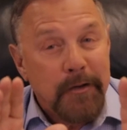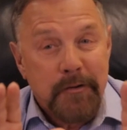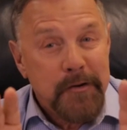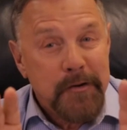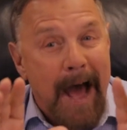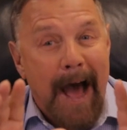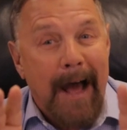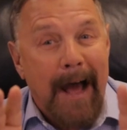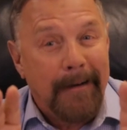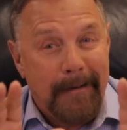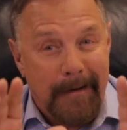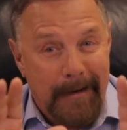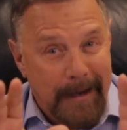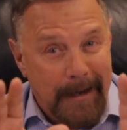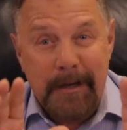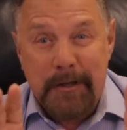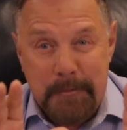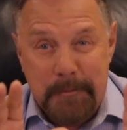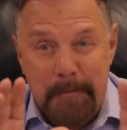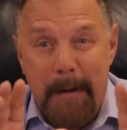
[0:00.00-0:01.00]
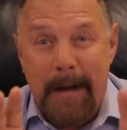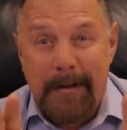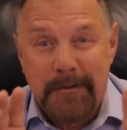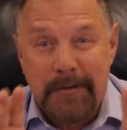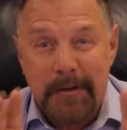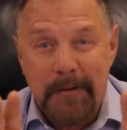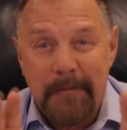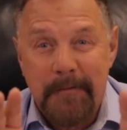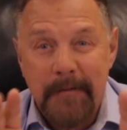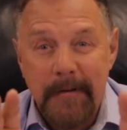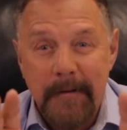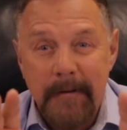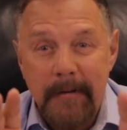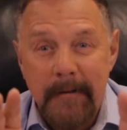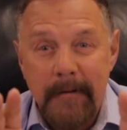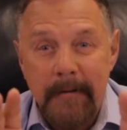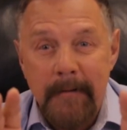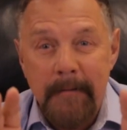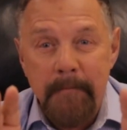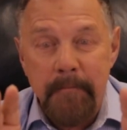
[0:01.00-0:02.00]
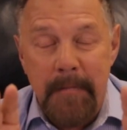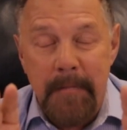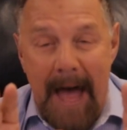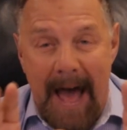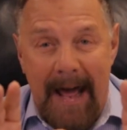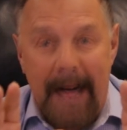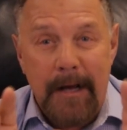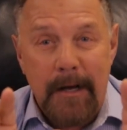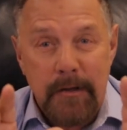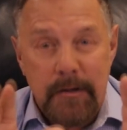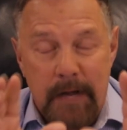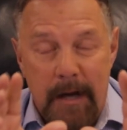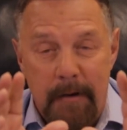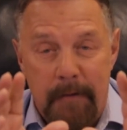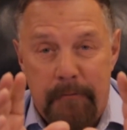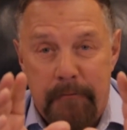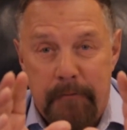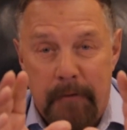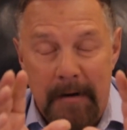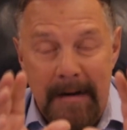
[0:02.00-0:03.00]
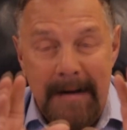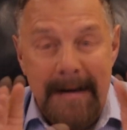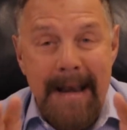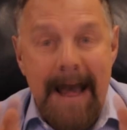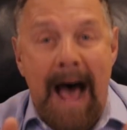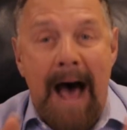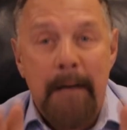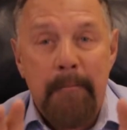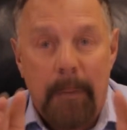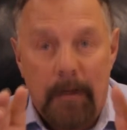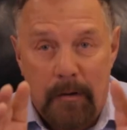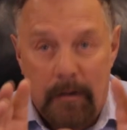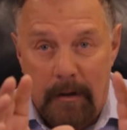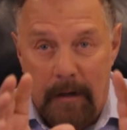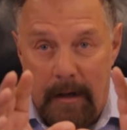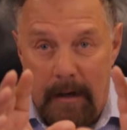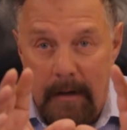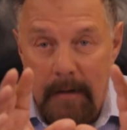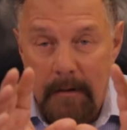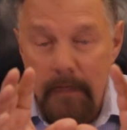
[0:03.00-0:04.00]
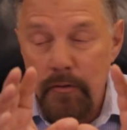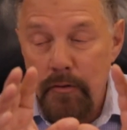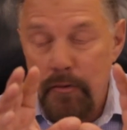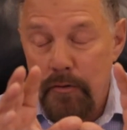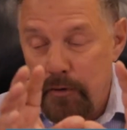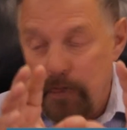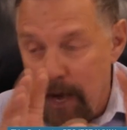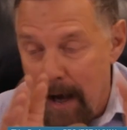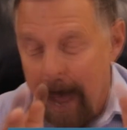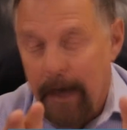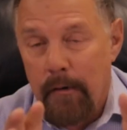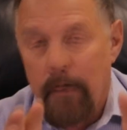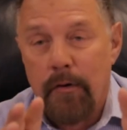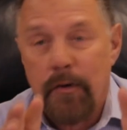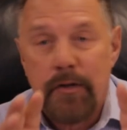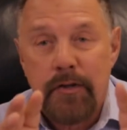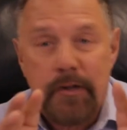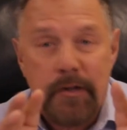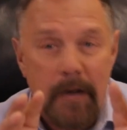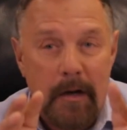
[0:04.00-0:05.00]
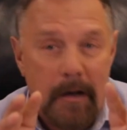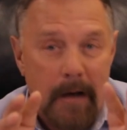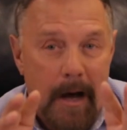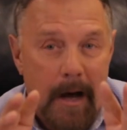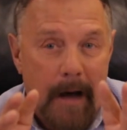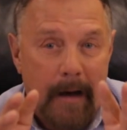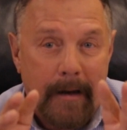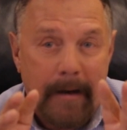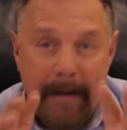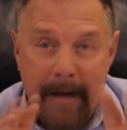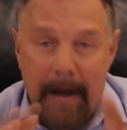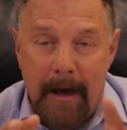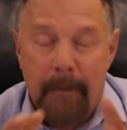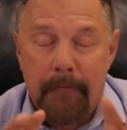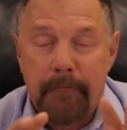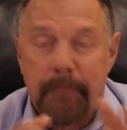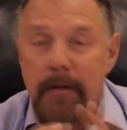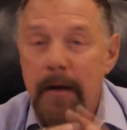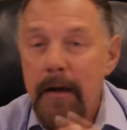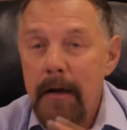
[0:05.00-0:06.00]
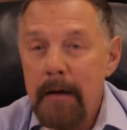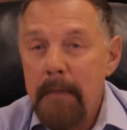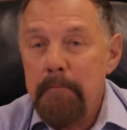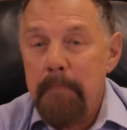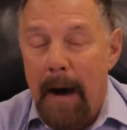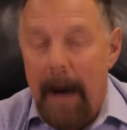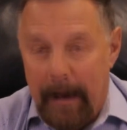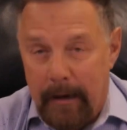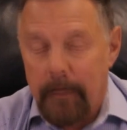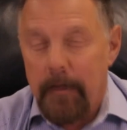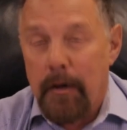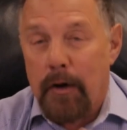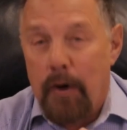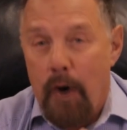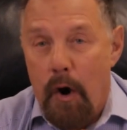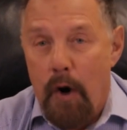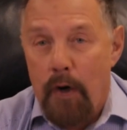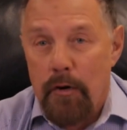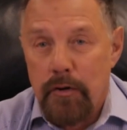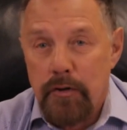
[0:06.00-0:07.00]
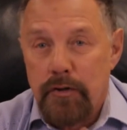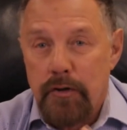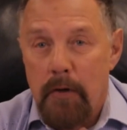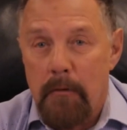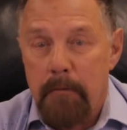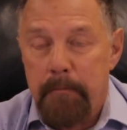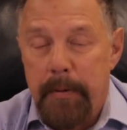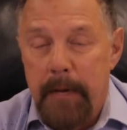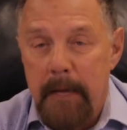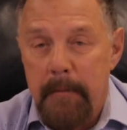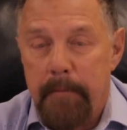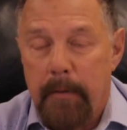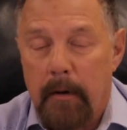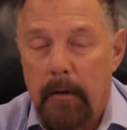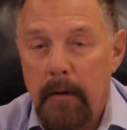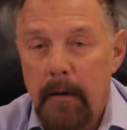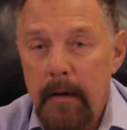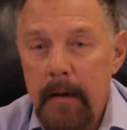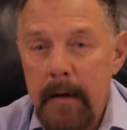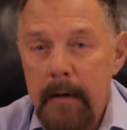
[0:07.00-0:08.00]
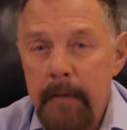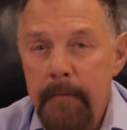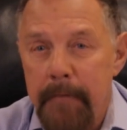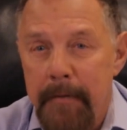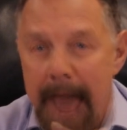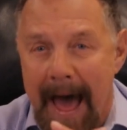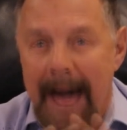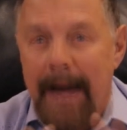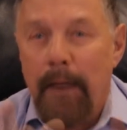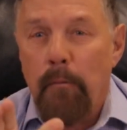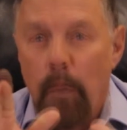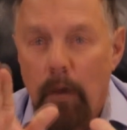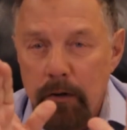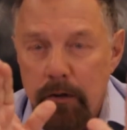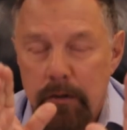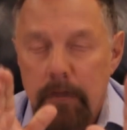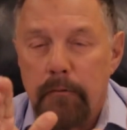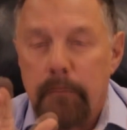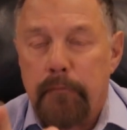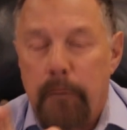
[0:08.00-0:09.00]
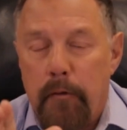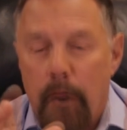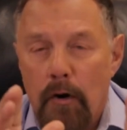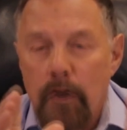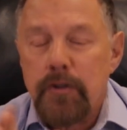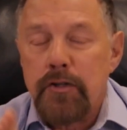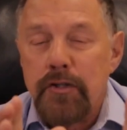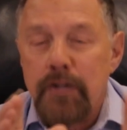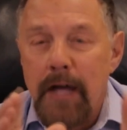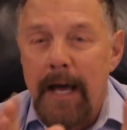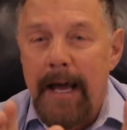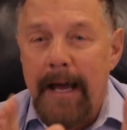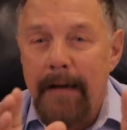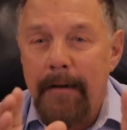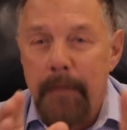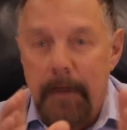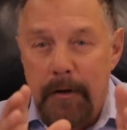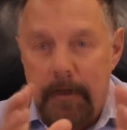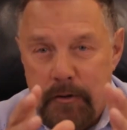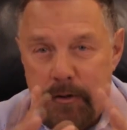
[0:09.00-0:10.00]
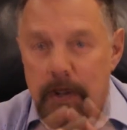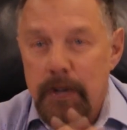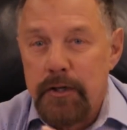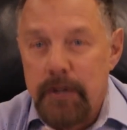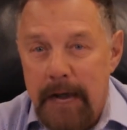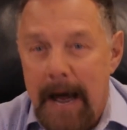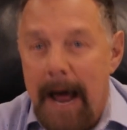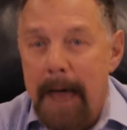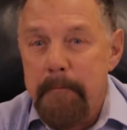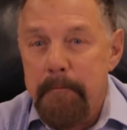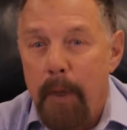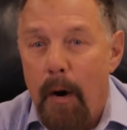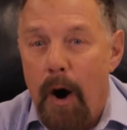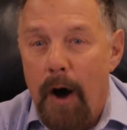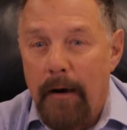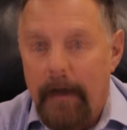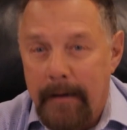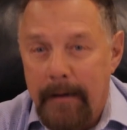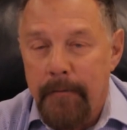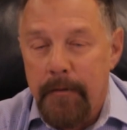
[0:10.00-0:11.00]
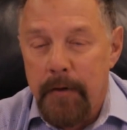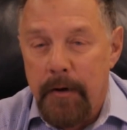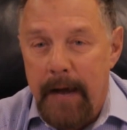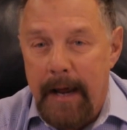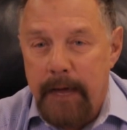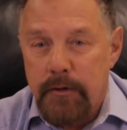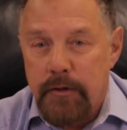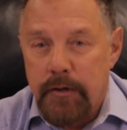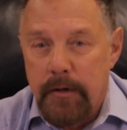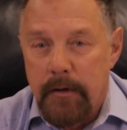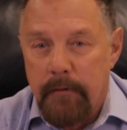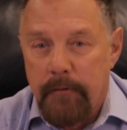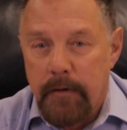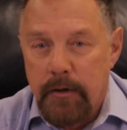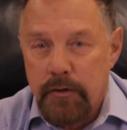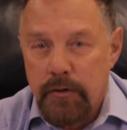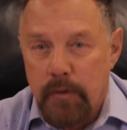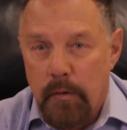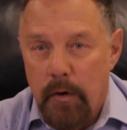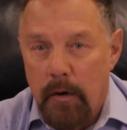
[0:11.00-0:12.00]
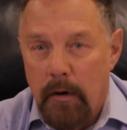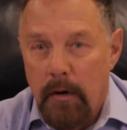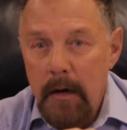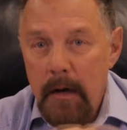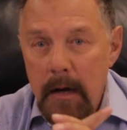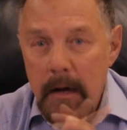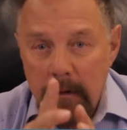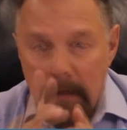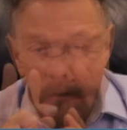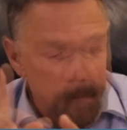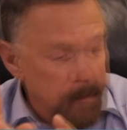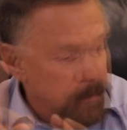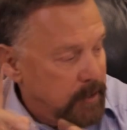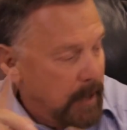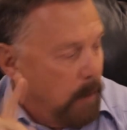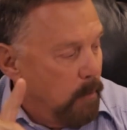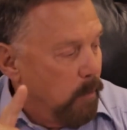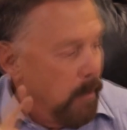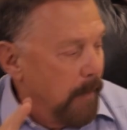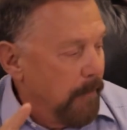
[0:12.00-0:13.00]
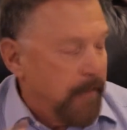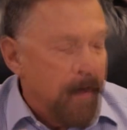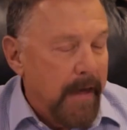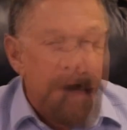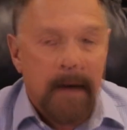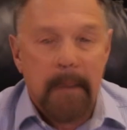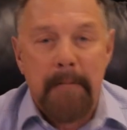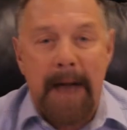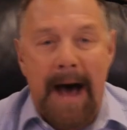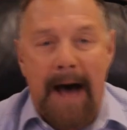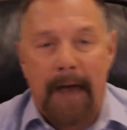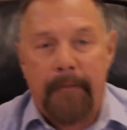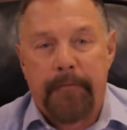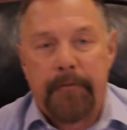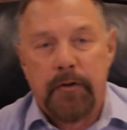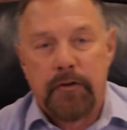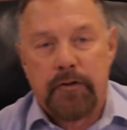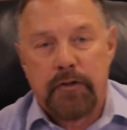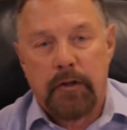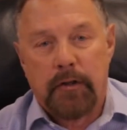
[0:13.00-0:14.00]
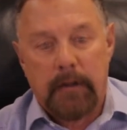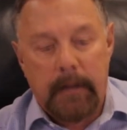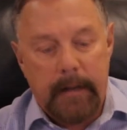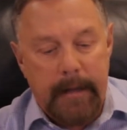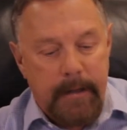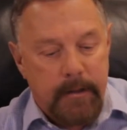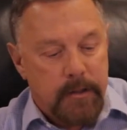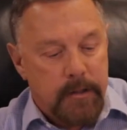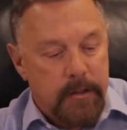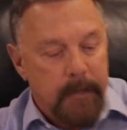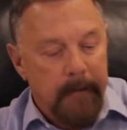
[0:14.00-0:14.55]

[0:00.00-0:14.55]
is not inexpensive. That is a phenomenally generous uh, gift by the Cornerstone people. That was the first thing that Tiz and I bought in the nation of Israel. Let me say one thing about the Talit.